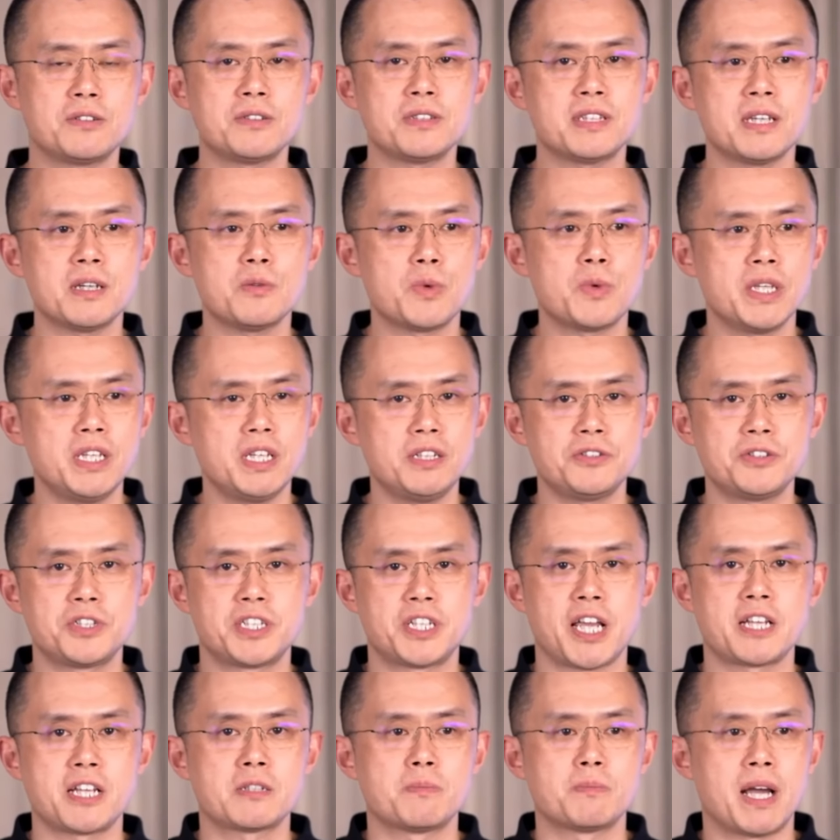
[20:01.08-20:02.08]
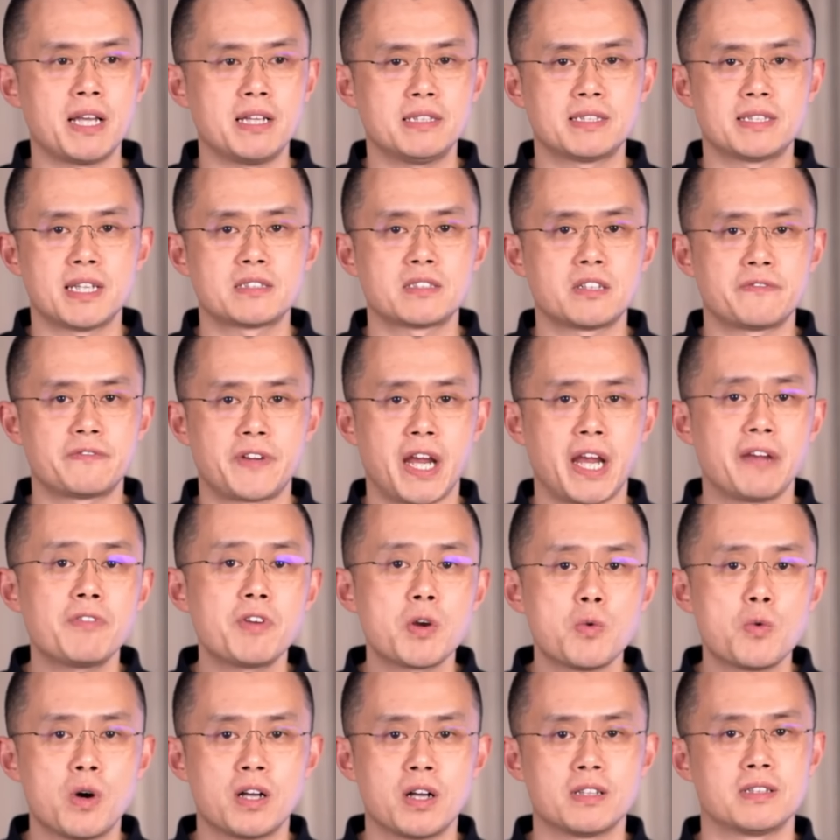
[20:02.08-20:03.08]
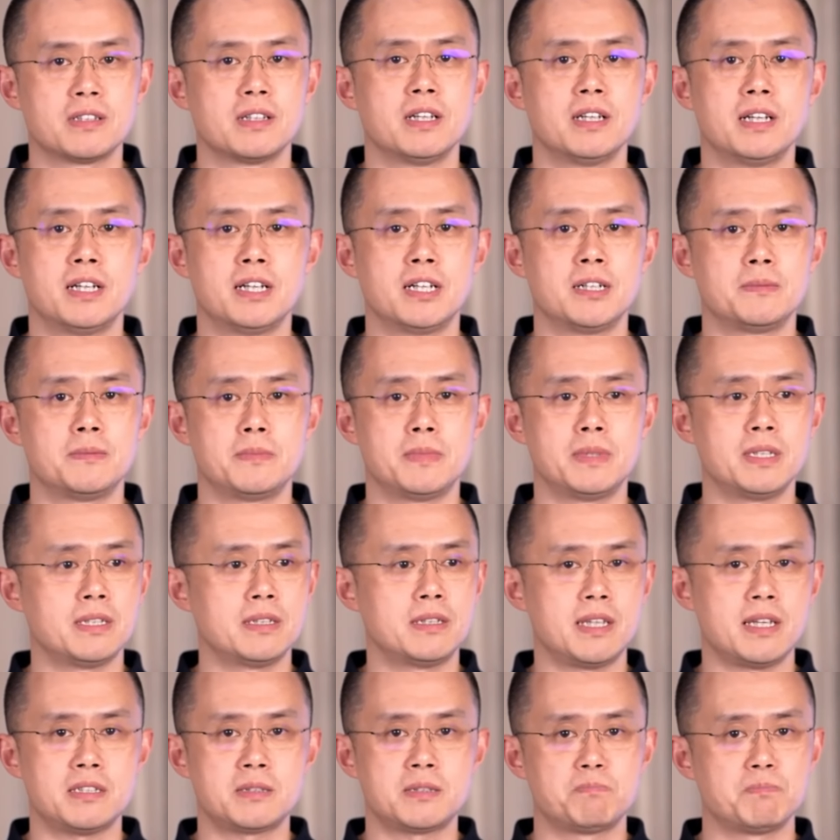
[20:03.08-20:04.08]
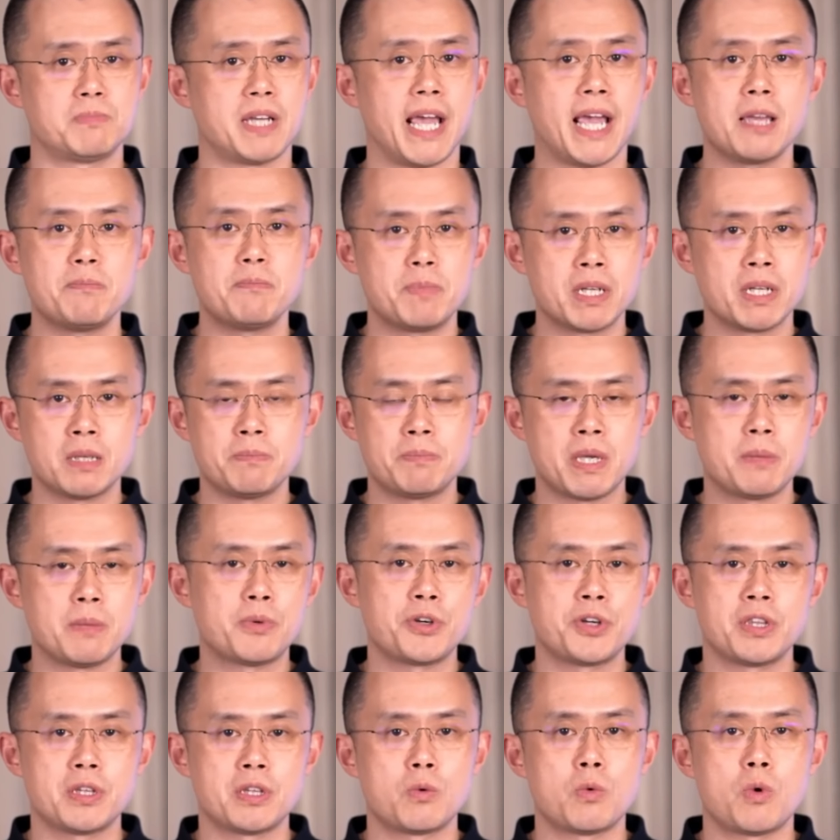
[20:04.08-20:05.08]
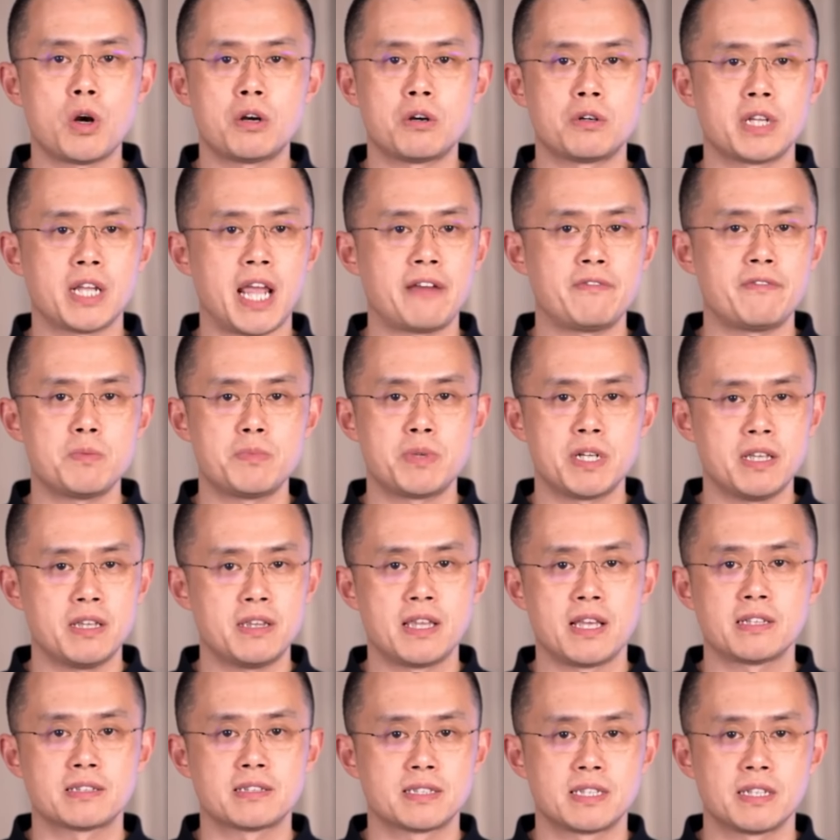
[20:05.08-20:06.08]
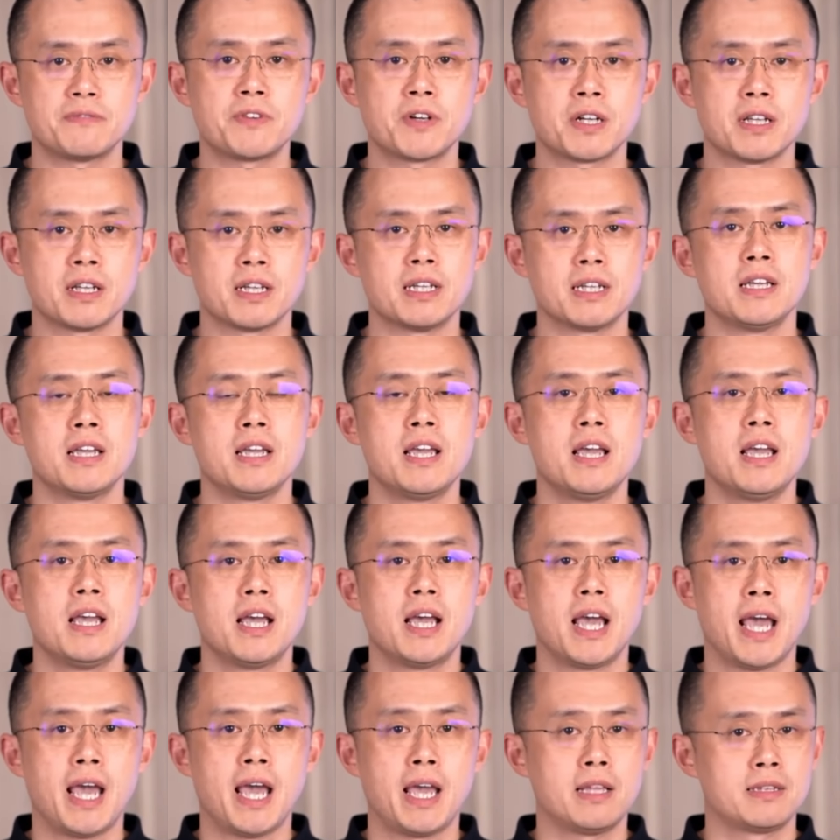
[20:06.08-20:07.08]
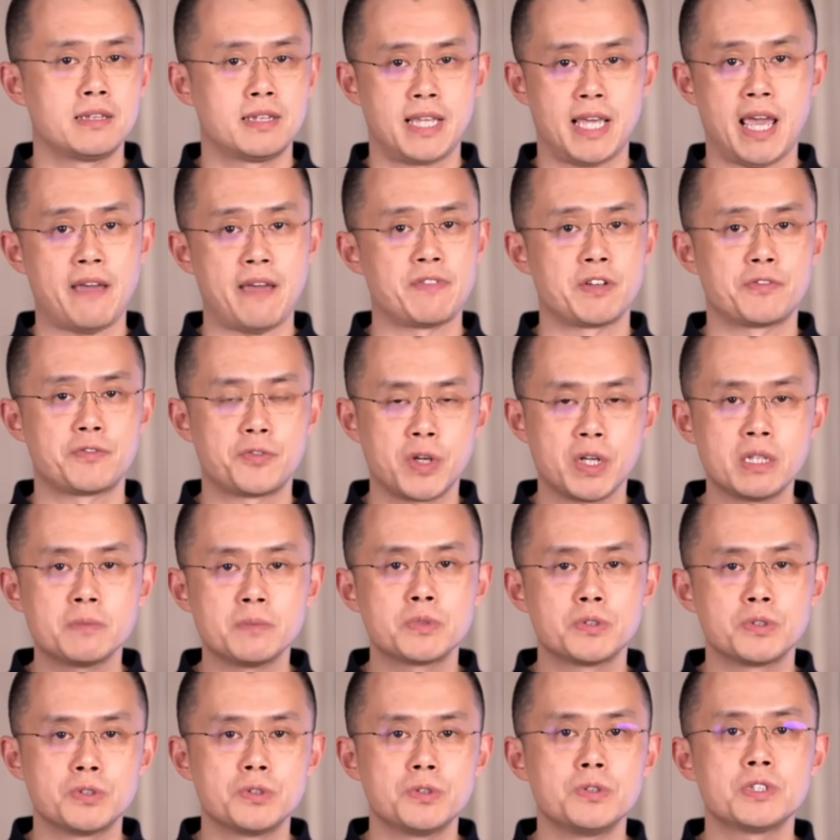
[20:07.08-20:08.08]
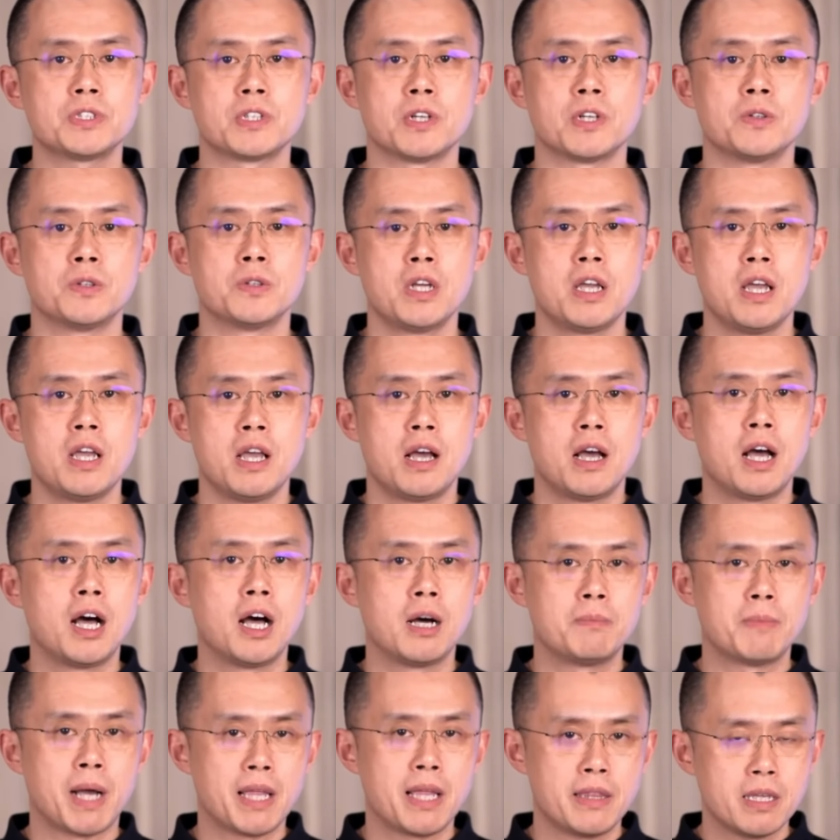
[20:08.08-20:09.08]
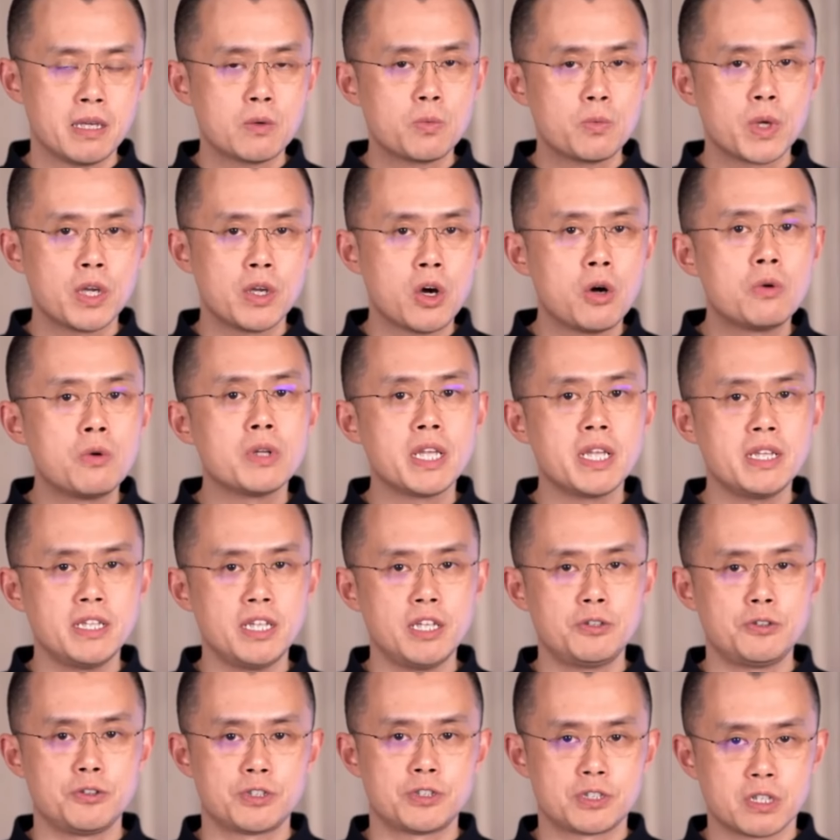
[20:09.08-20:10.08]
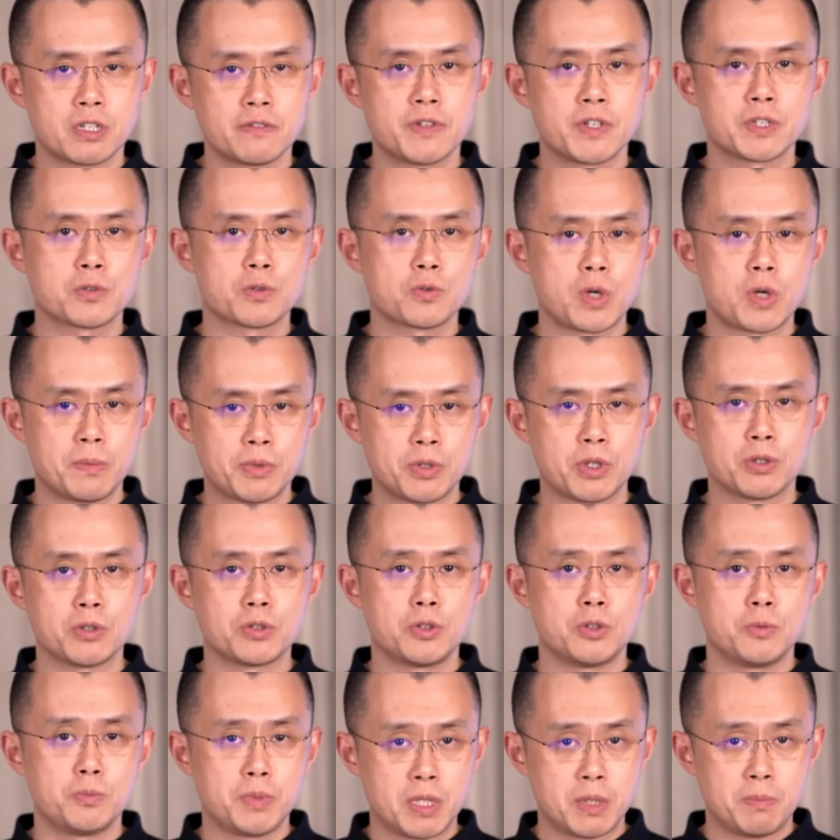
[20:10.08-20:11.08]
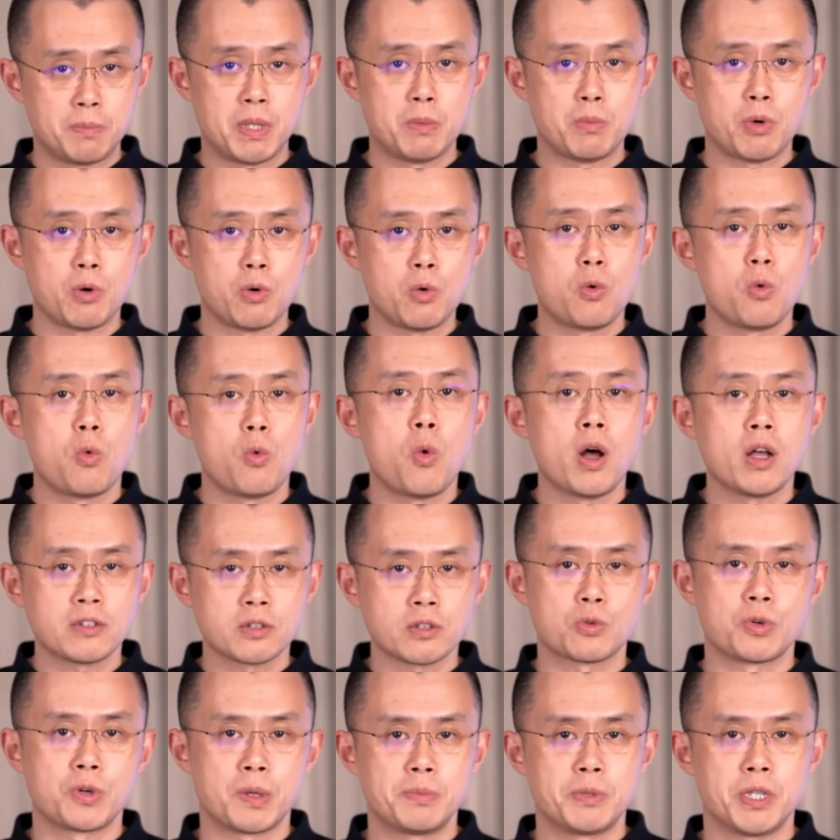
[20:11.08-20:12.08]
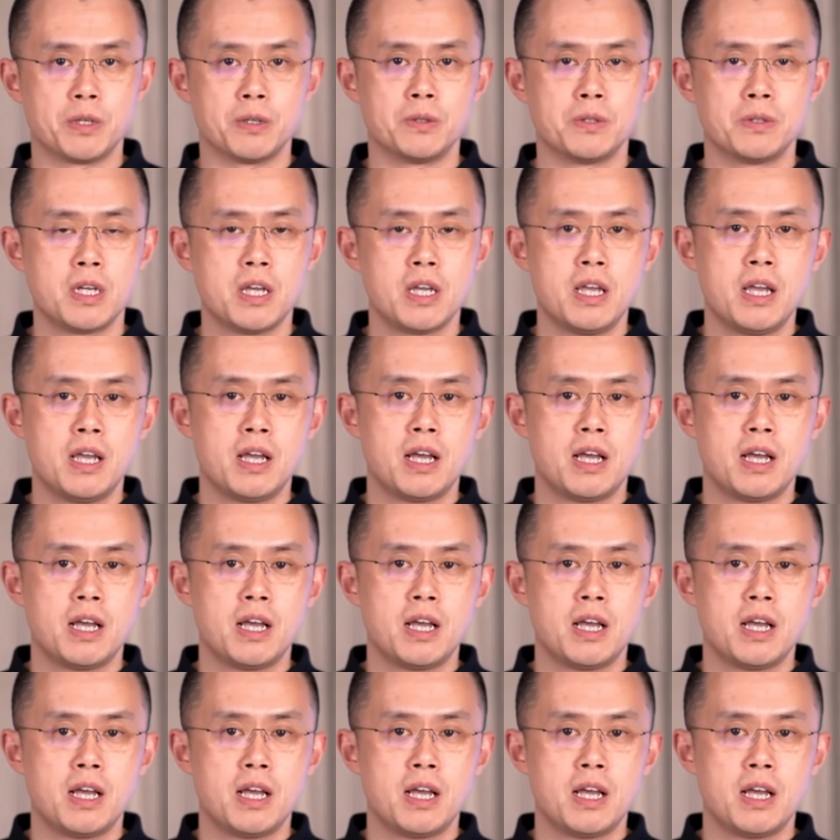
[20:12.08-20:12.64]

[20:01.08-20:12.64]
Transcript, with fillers: I don't think we need to change mindsets of everyone. Um, uh, there's 8 billion people in the world. Everybody thinks differently, and they have the freedom to do so. Um, I think we only need to service crypto to be the people who want crypto.